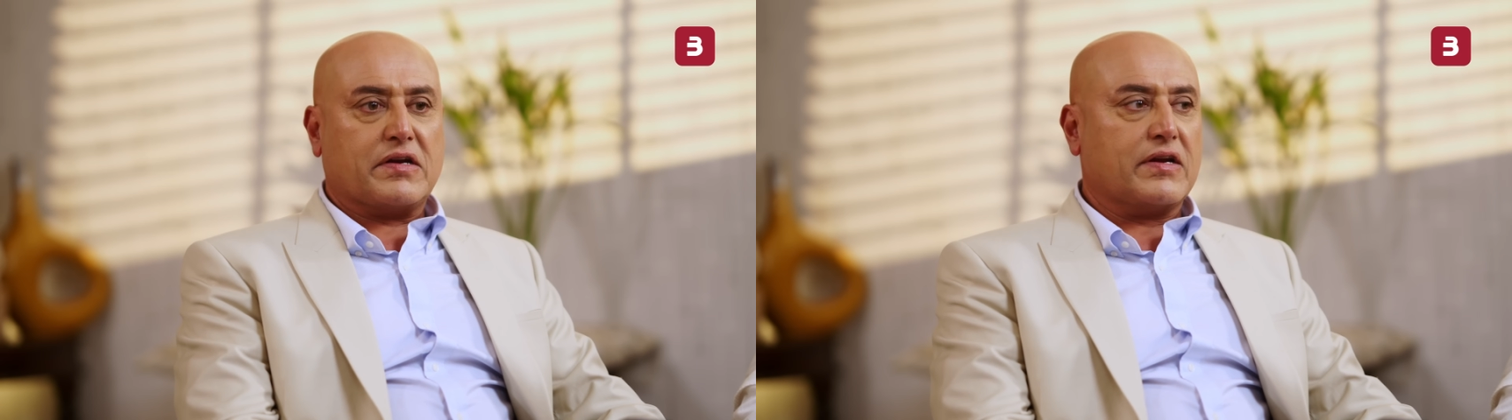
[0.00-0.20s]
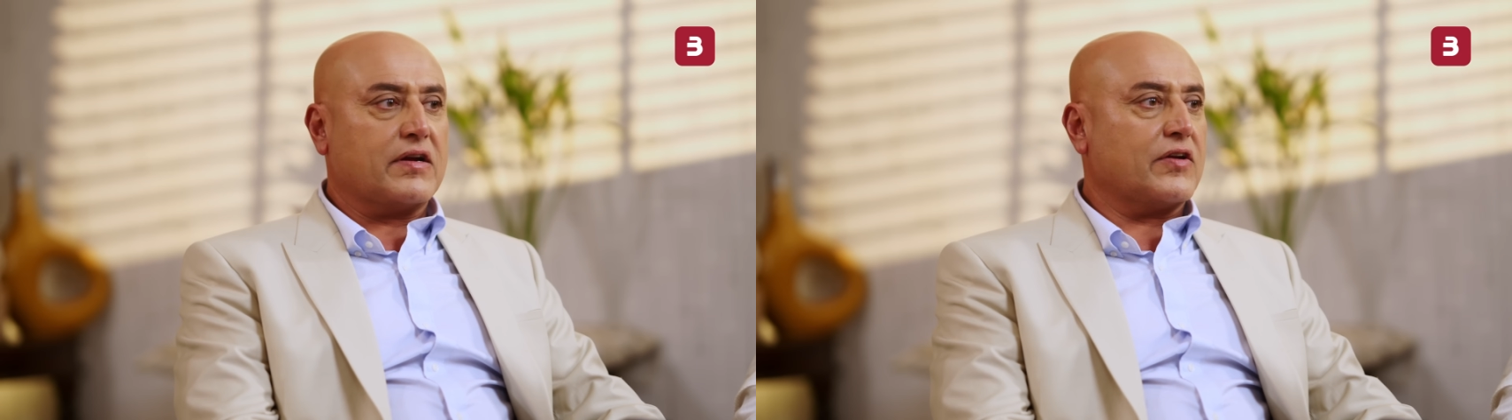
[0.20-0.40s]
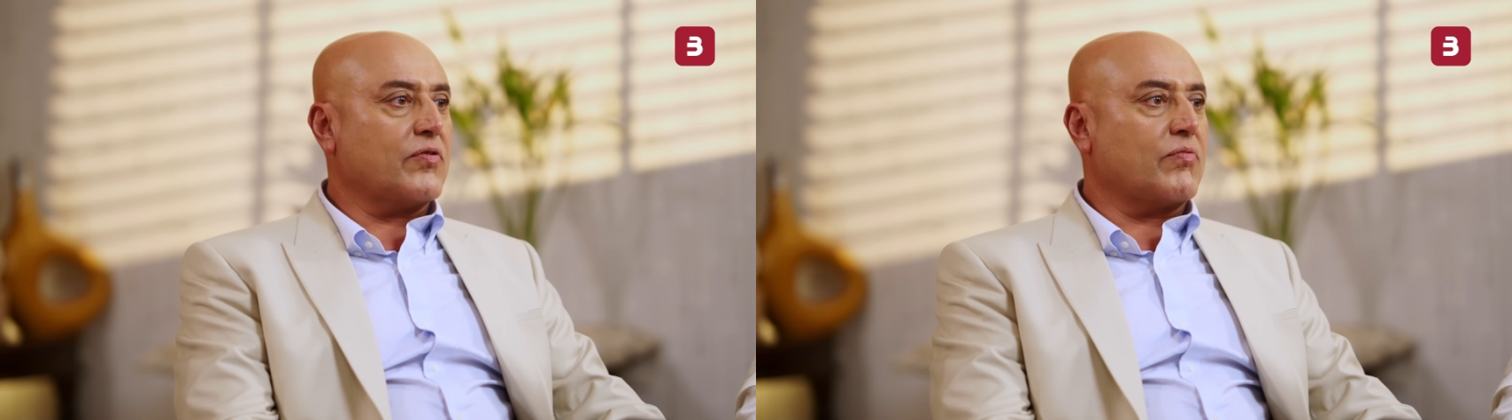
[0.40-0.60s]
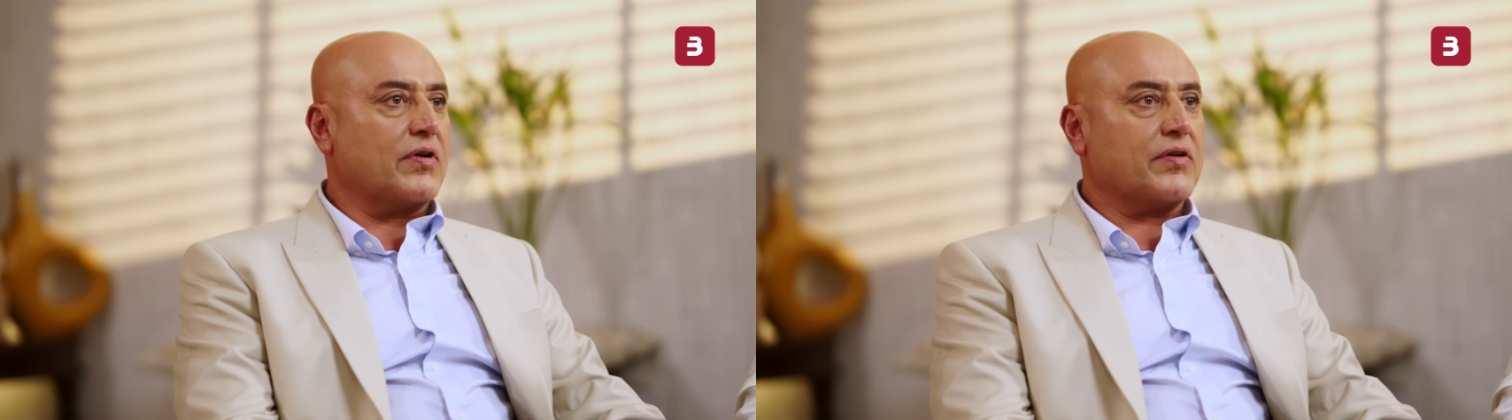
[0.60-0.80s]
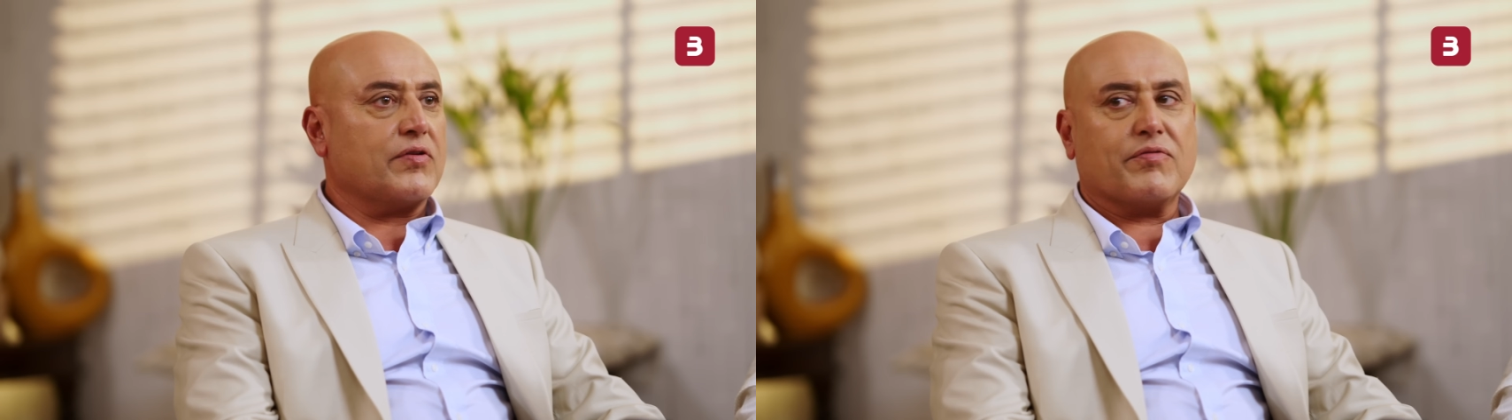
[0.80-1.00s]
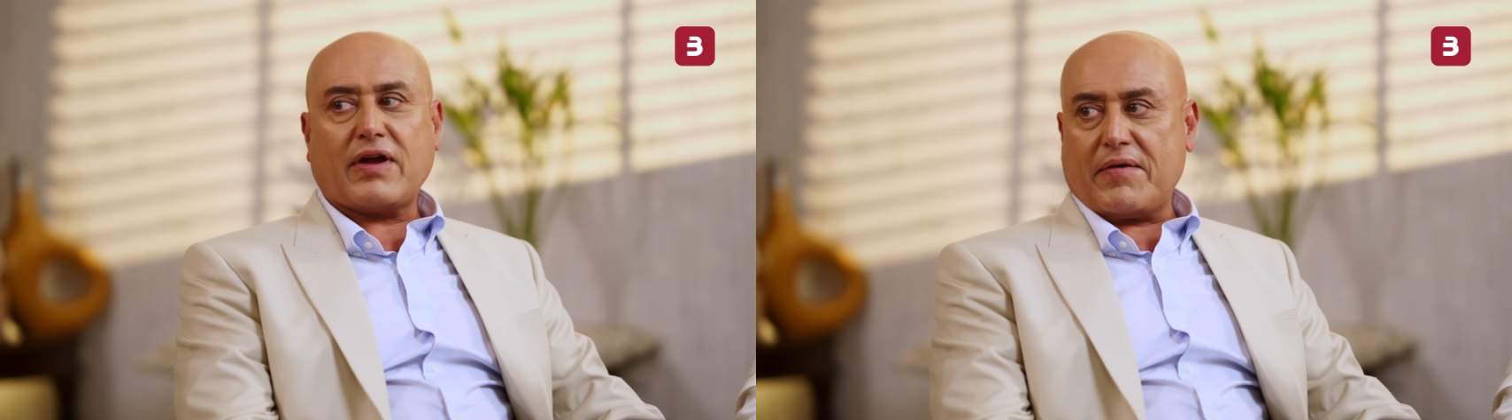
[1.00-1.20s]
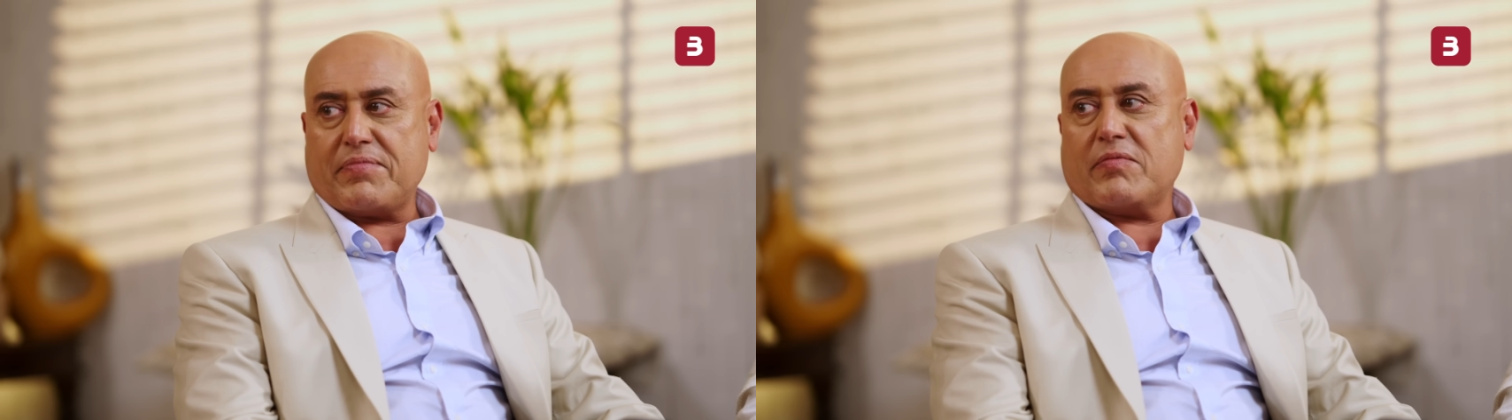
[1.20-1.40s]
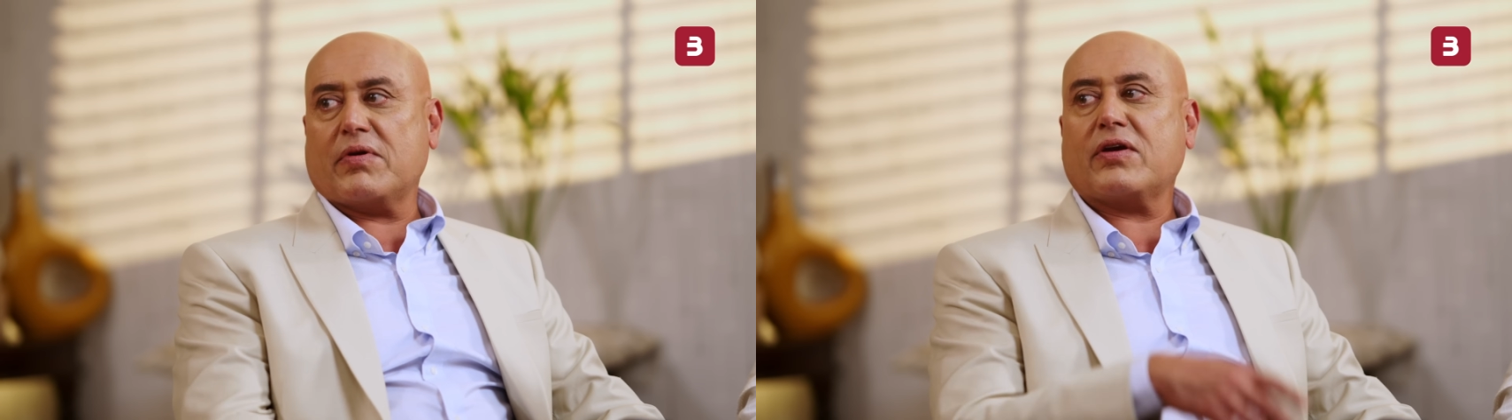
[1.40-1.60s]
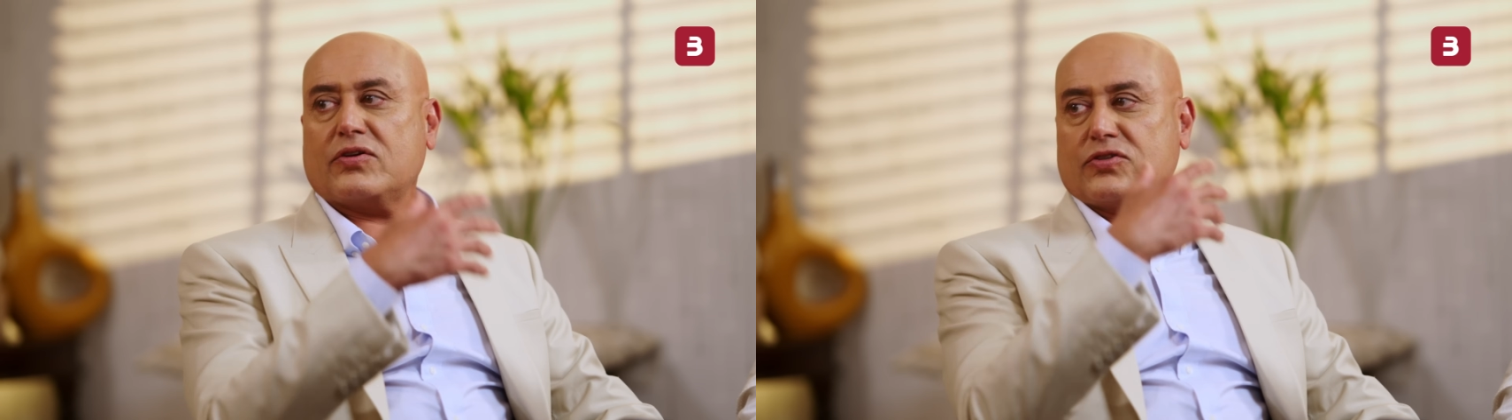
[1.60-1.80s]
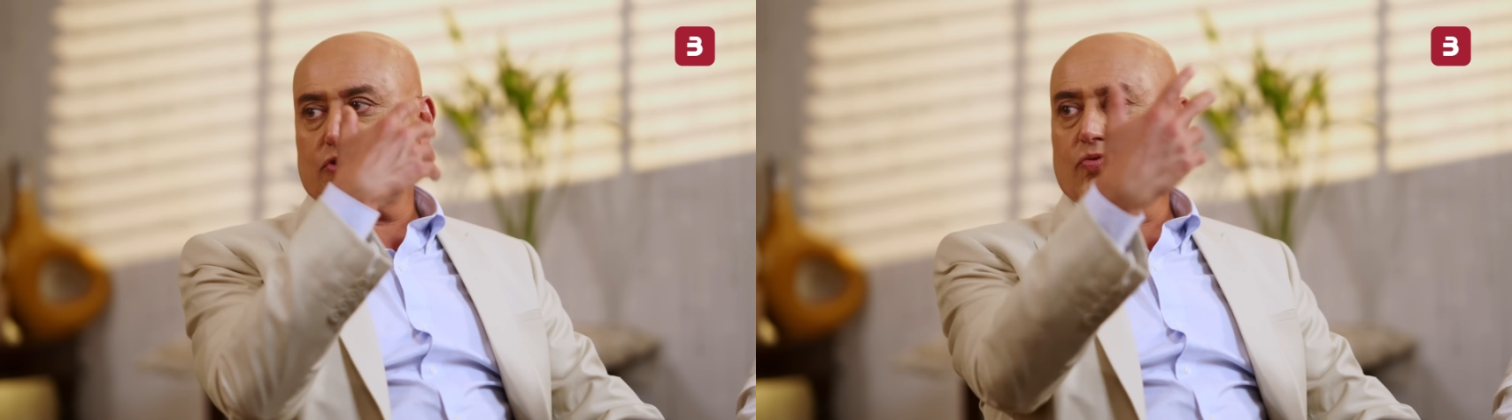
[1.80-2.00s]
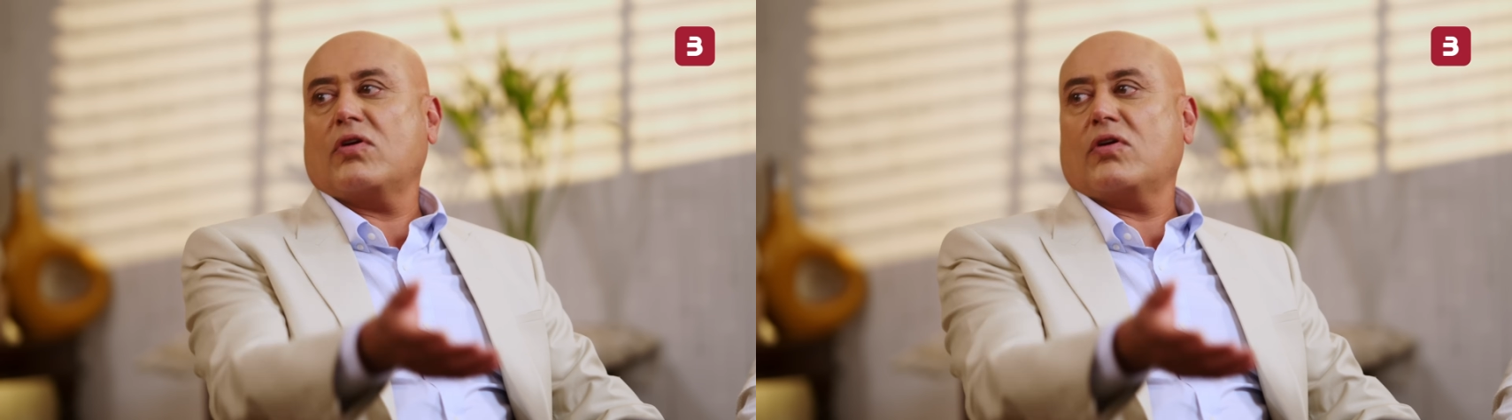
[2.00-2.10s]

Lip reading: you're happy because you want to